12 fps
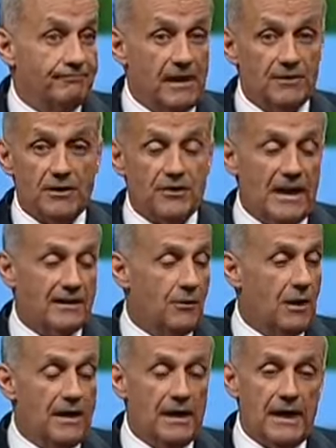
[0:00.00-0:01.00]
That's exactly
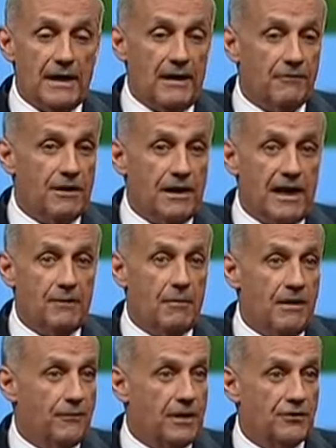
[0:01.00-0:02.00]
why. and every day,
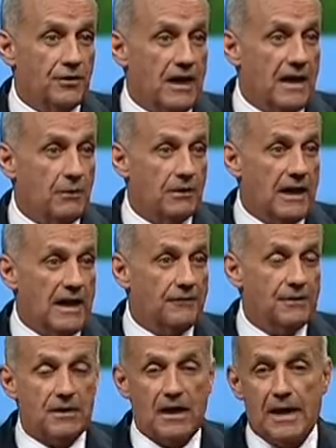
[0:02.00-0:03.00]
my friends and I would
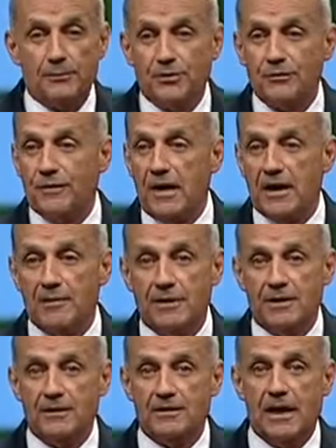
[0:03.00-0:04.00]
laugh the cops, the
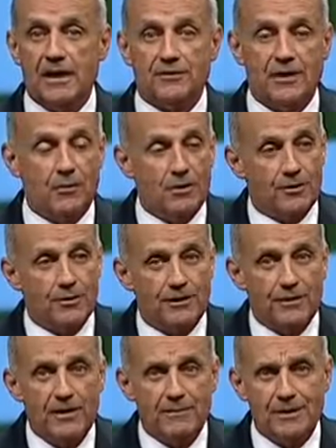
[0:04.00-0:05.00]
firemen, the docs I work
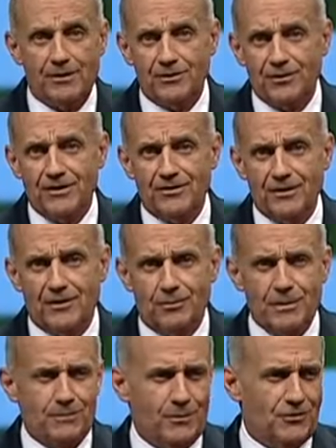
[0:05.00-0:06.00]
with because they, you know,
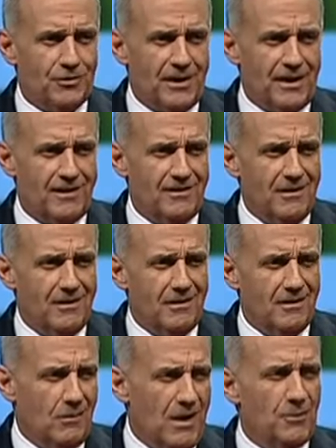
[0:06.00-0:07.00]
people would say,
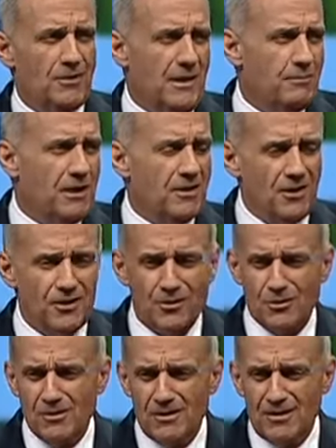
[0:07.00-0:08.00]
Why would they pick
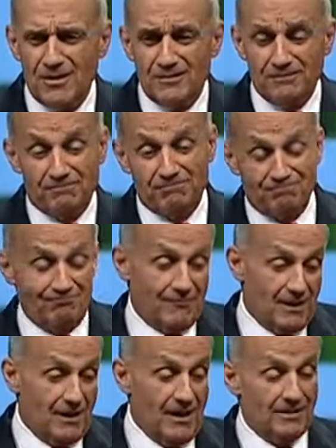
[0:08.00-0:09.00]
you?
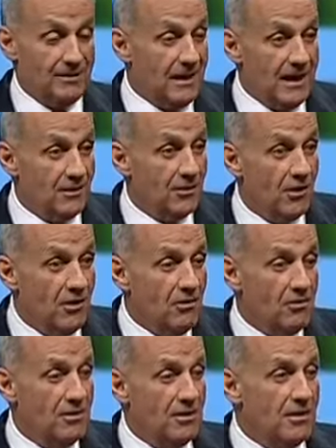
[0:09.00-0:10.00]
I said, I don't know.